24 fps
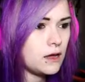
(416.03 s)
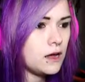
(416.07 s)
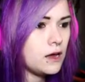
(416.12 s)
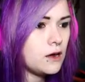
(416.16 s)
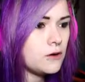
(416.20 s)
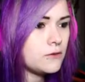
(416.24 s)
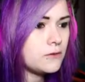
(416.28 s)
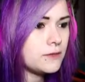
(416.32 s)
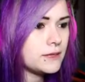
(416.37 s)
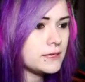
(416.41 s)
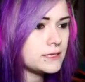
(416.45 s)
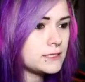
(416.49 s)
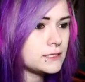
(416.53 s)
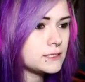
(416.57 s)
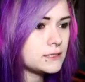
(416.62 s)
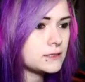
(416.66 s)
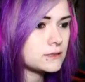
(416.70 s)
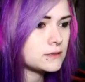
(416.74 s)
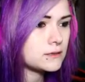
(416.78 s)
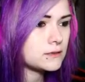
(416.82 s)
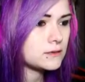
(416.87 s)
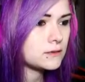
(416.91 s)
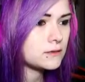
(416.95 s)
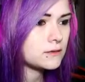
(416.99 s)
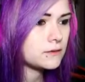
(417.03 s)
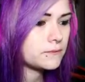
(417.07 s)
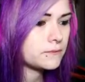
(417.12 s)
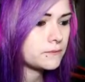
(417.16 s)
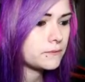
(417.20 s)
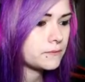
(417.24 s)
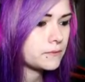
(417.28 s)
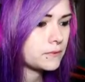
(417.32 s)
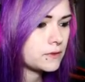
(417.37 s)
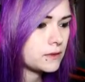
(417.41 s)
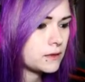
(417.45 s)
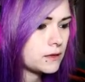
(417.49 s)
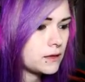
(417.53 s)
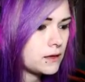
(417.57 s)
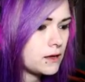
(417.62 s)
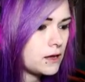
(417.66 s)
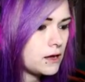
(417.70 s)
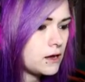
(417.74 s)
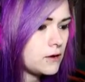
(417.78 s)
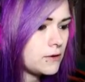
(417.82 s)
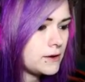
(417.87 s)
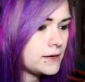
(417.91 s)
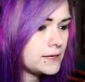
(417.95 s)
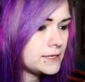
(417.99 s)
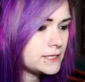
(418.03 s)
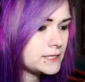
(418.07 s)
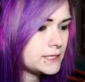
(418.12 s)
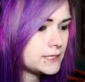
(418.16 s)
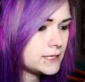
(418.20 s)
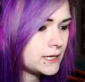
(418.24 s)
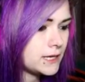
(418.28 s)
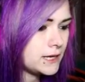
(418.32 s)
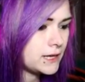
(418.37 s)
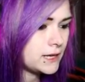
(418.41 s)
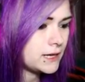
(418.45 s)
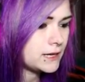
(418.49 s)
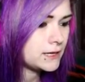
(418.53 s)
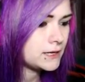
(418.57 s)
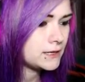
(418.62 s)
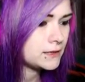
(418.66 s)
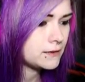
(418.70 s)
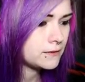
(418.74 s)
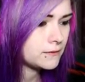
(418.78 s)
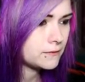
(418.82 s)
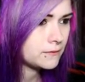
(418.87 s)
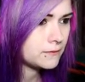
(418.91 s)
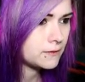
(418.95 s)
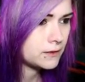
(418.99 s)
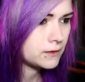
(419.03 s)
Oh, that's... Oh, I see.